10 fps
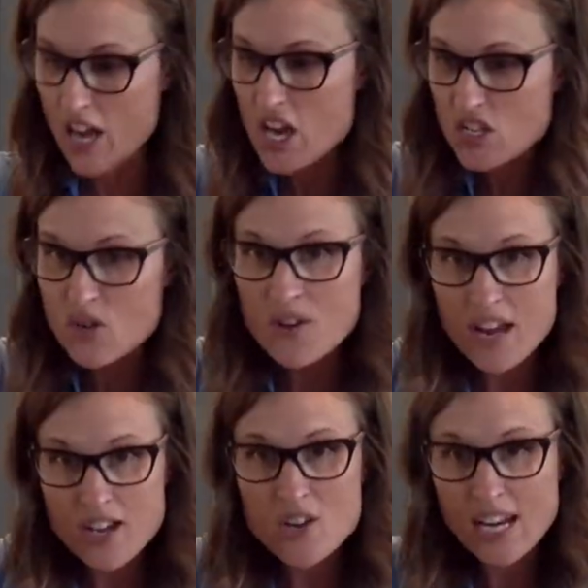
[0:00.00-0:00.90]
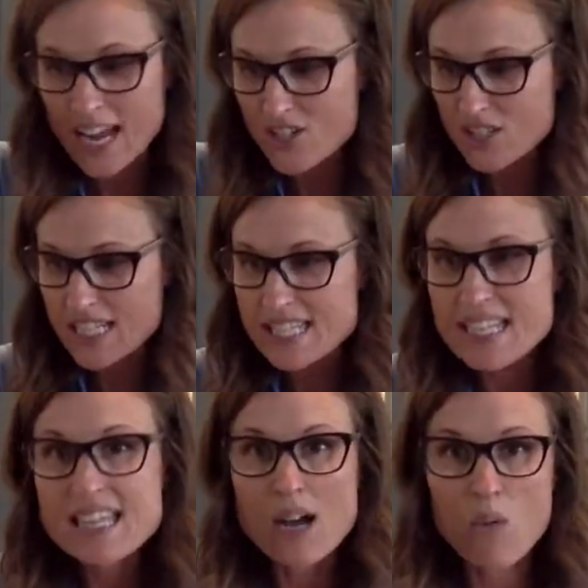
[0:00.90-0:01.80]
So you, you can actually
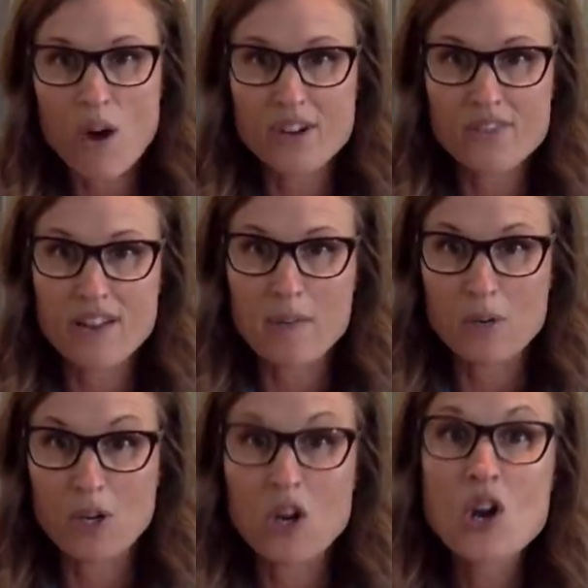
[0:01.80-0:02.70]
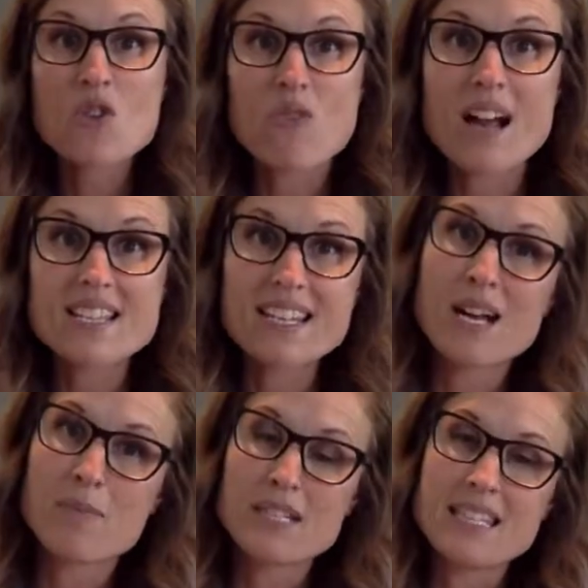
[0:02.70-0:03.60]
see that water vapor rising
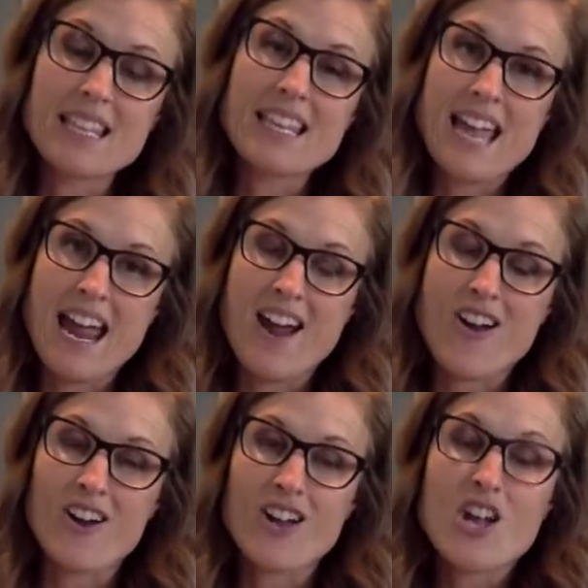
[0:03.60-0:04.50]
up into the air.